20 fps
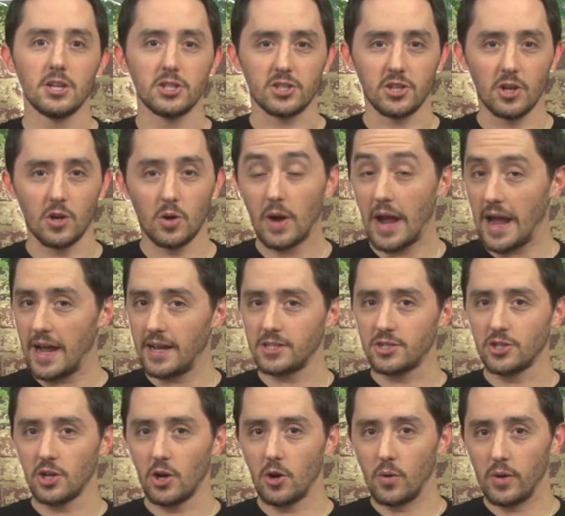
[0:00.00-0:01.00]
So,
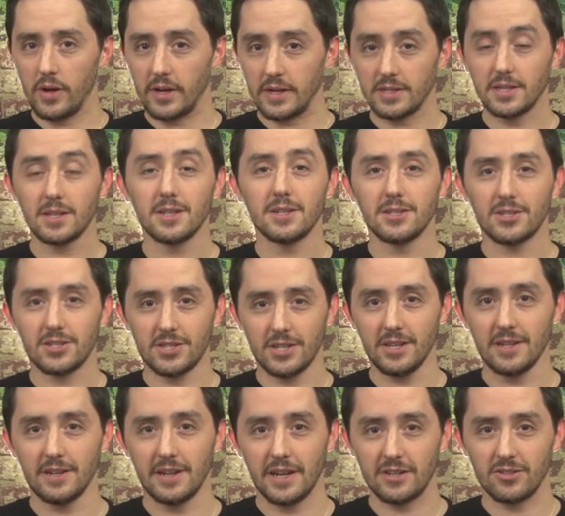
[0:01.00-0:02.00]
as always,
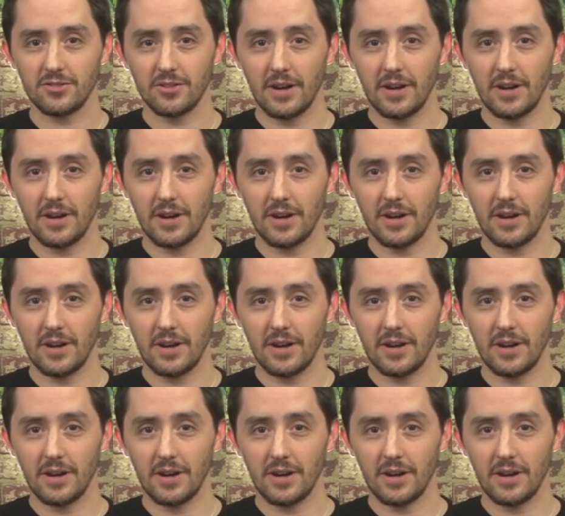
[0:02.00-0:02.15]
see you next